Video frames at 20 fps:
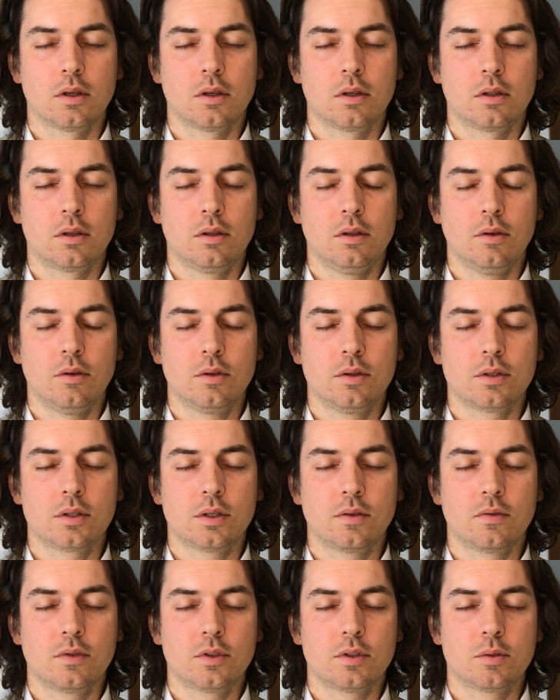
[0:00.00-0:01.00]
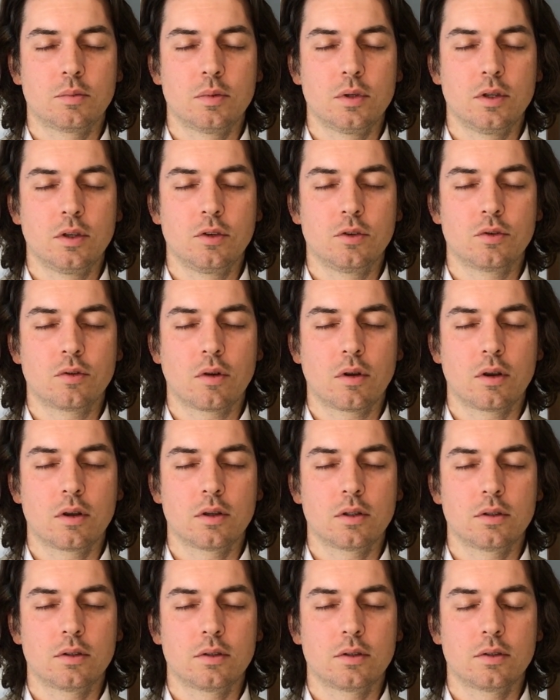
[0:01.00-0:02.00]
Notice if it's being
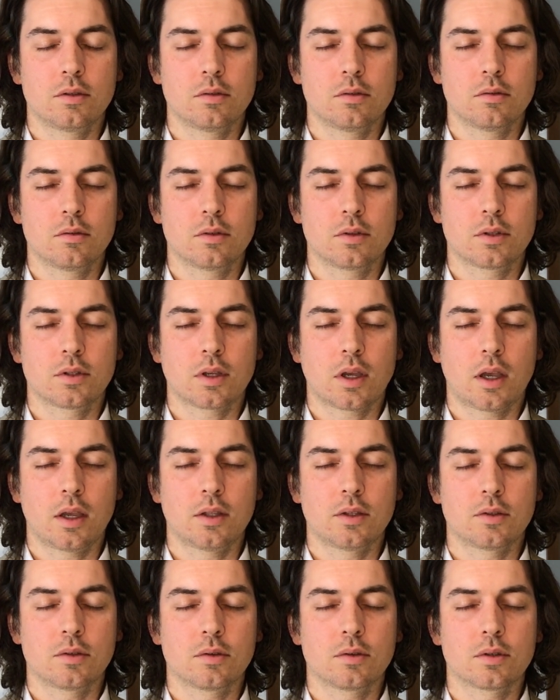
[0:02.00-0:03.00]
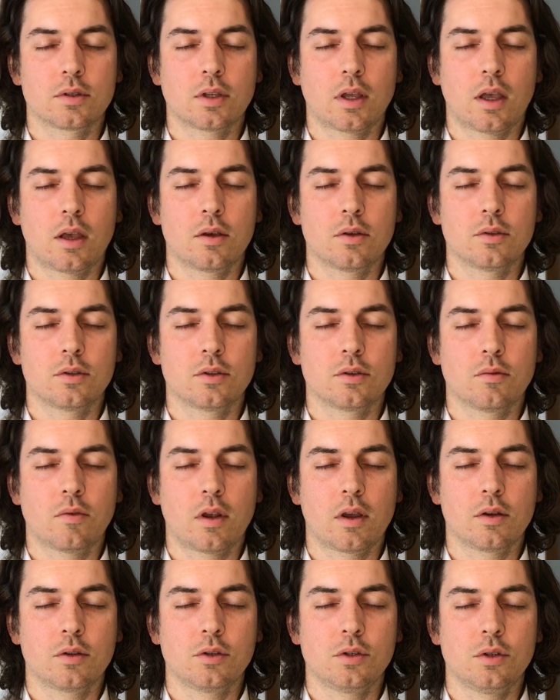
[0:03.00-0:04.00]
drawn to sights or sounds
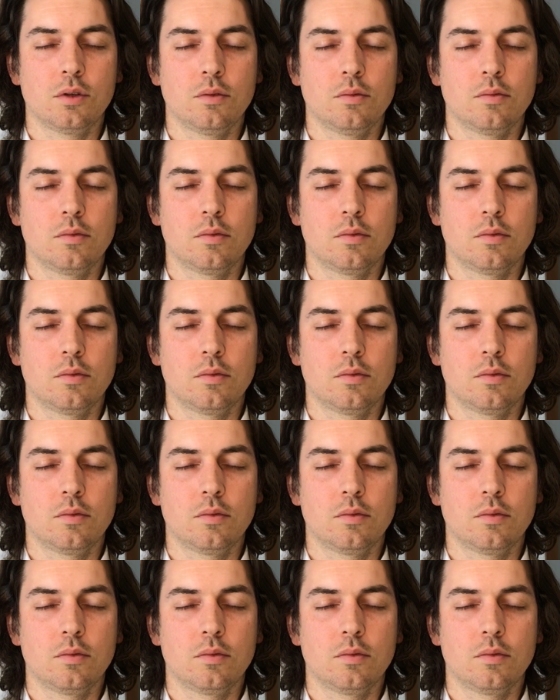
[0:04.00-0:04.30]
around you.